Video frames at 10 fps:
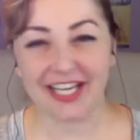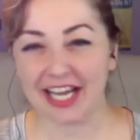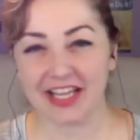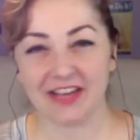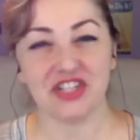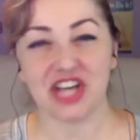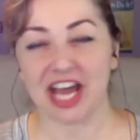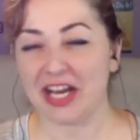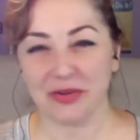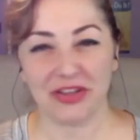I love
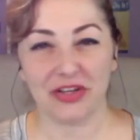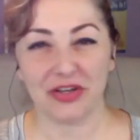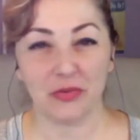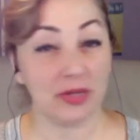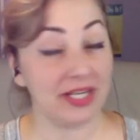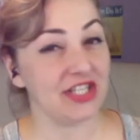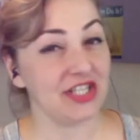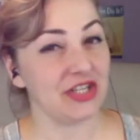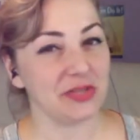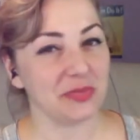chatting with you. We need
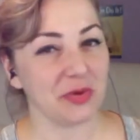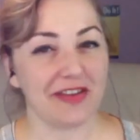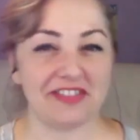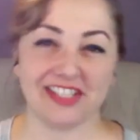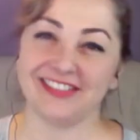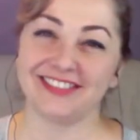to do this more often.